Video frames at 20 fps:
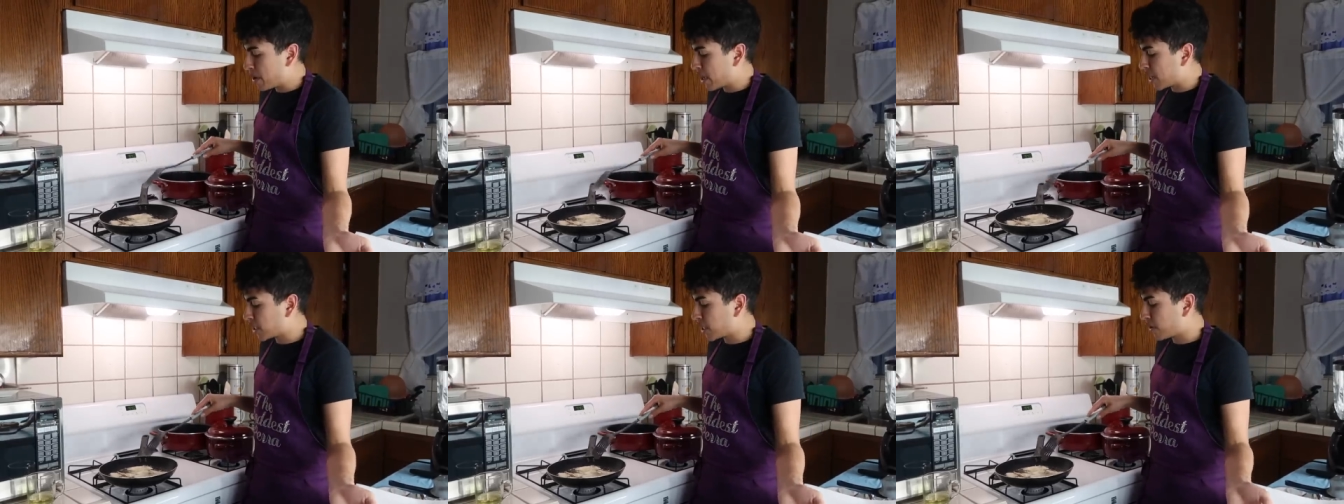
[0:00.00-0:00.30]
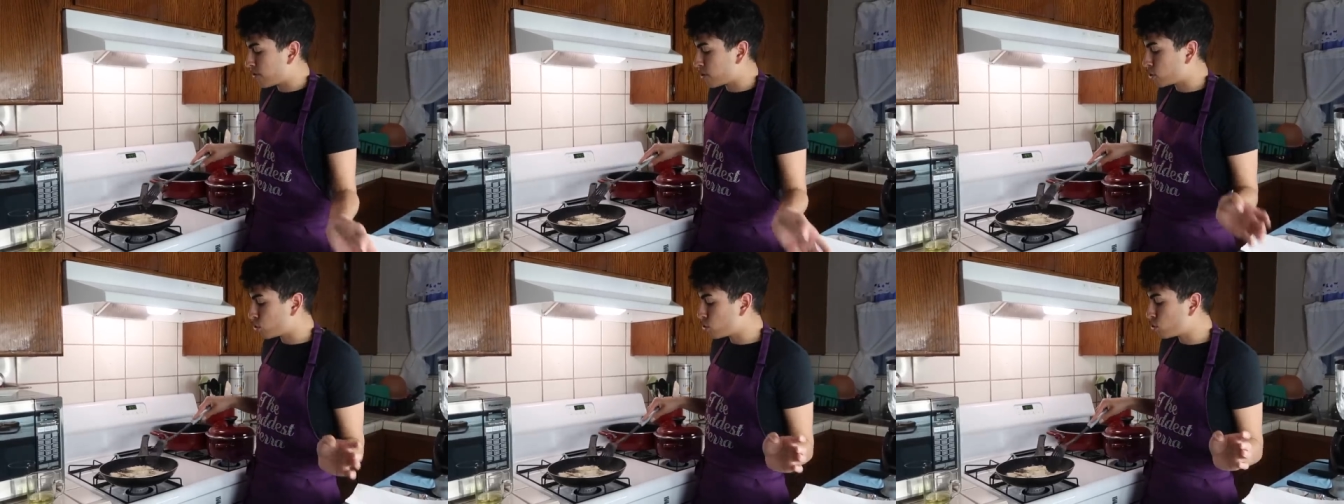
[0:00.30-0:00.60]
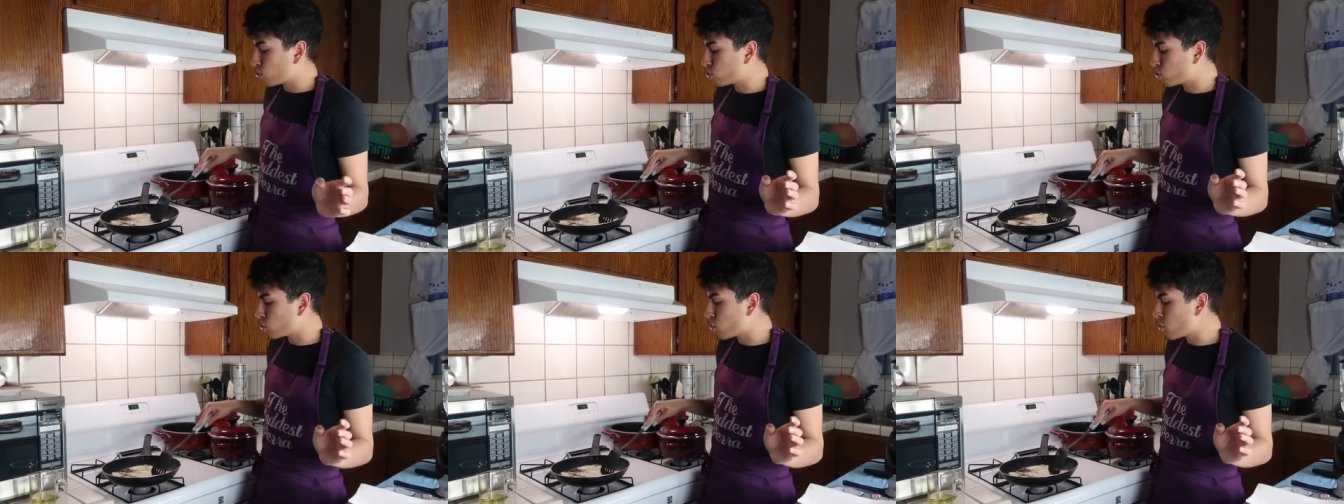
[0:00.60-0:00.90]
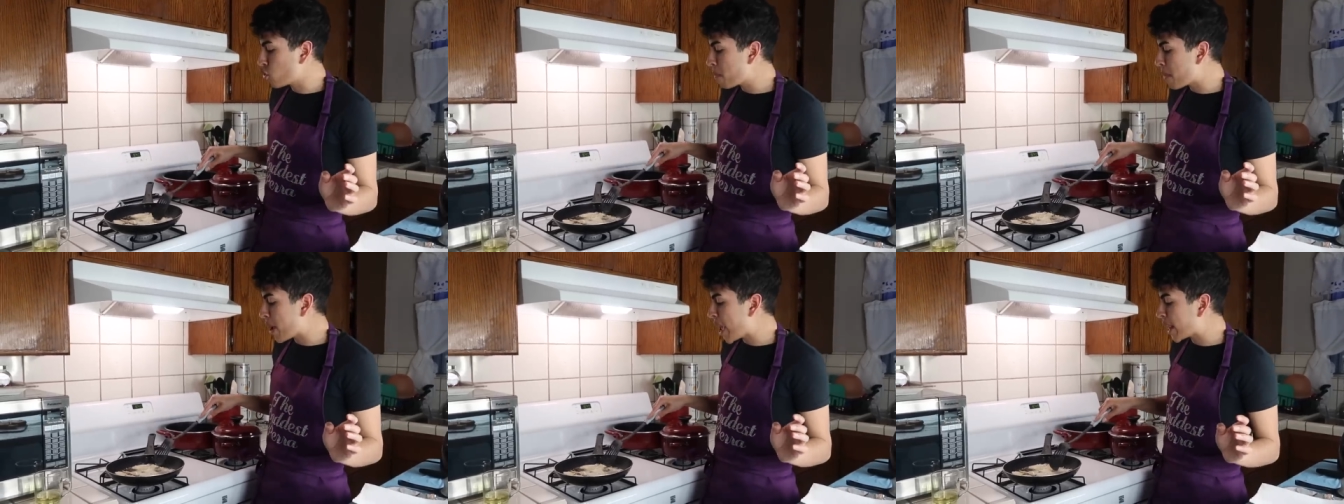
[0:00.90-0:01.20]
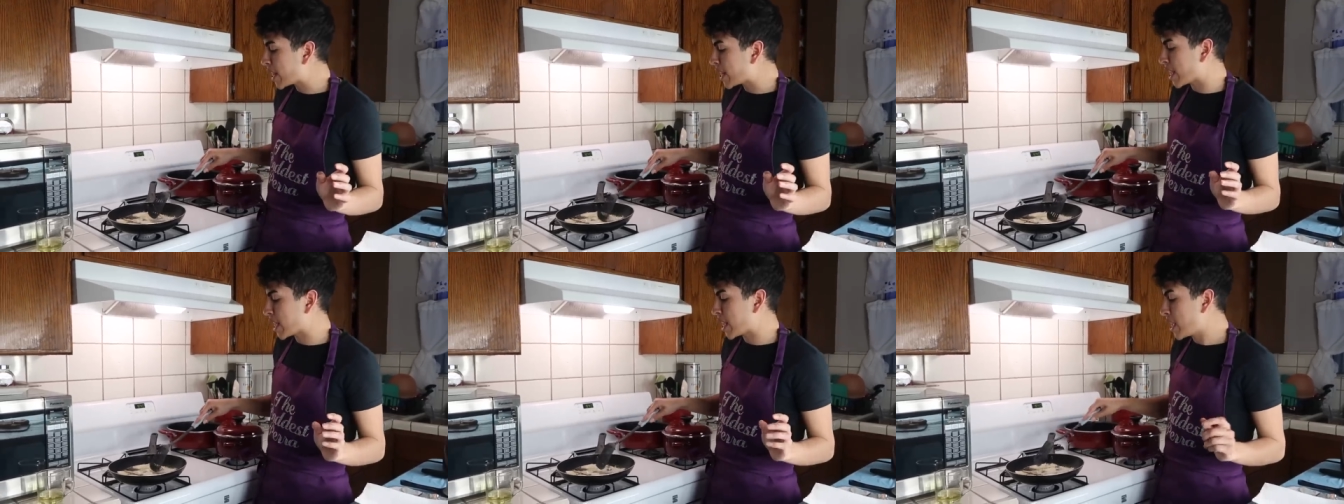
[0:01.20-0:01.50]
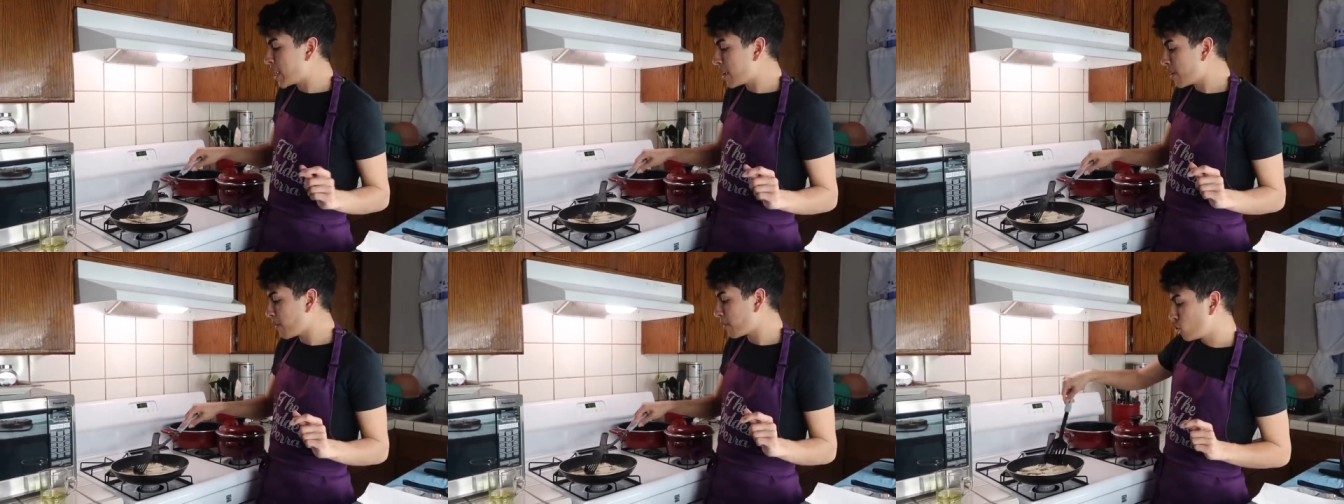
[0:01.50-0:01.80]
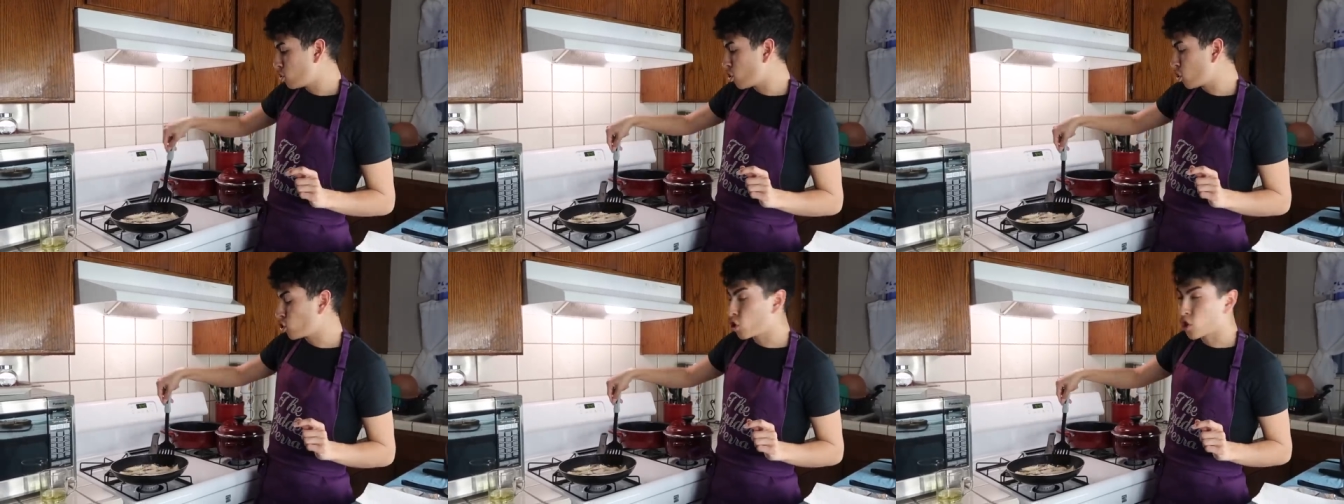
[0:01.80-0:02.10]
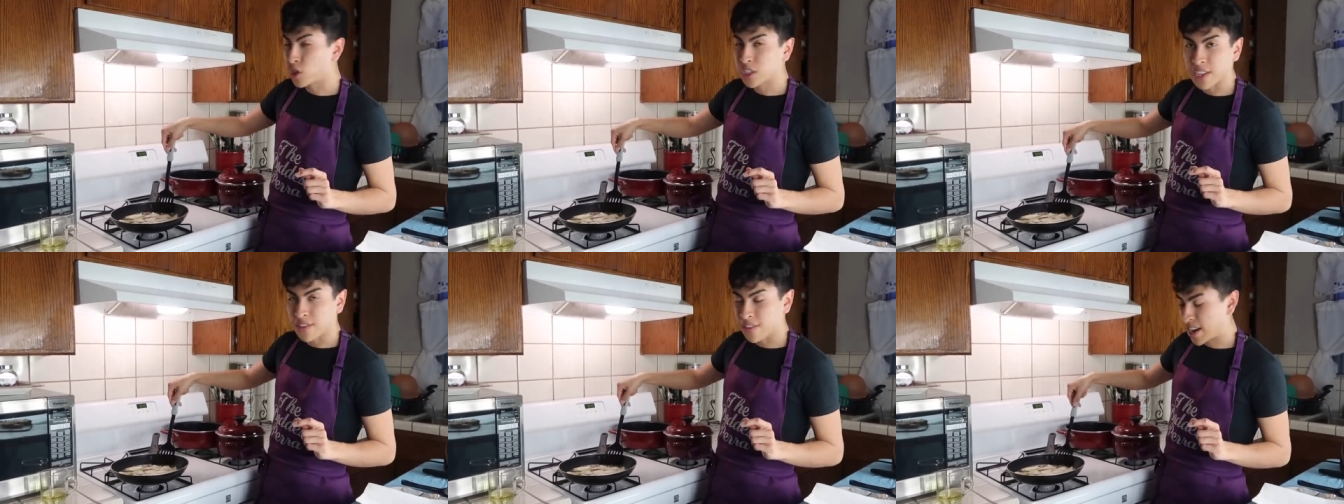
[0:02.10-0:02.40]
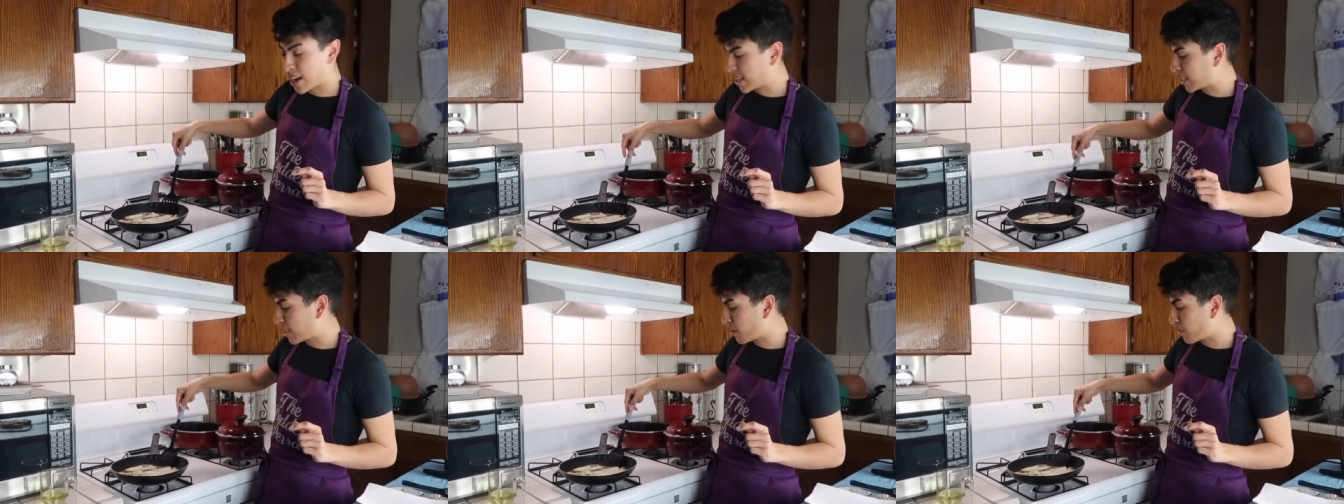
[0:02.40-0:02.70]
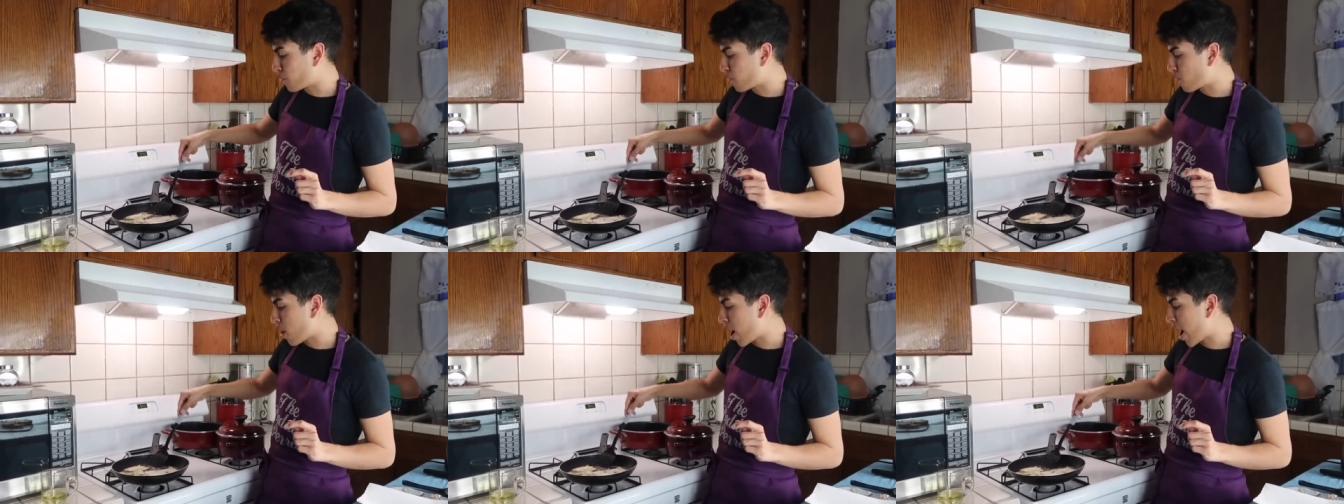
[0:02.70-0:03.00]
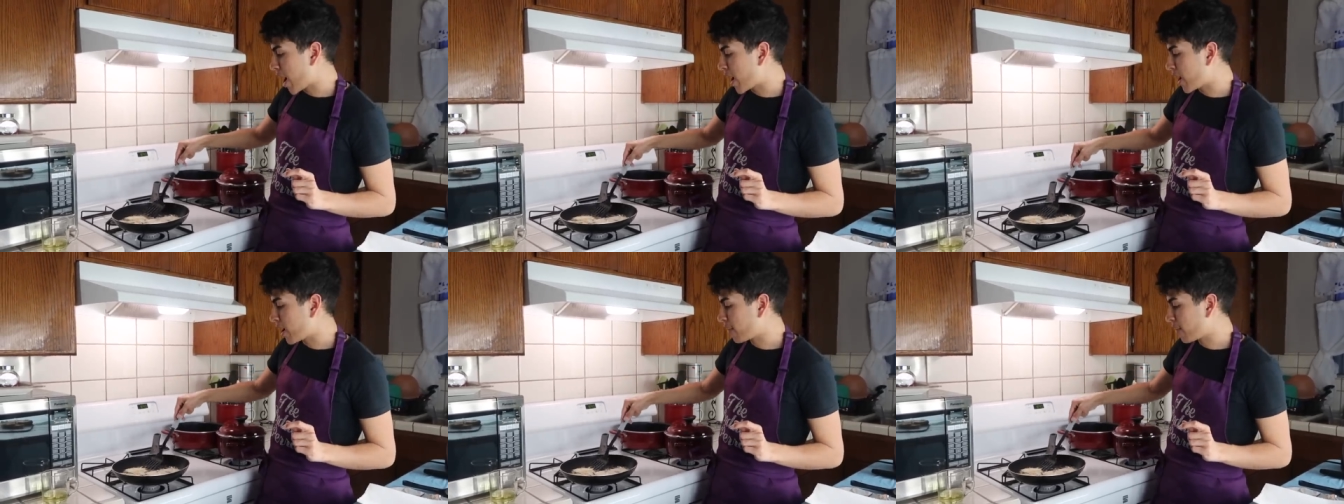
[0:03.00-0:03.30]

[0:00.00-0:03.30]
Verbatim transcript: because if you do too many, no todos se van a hacer fried.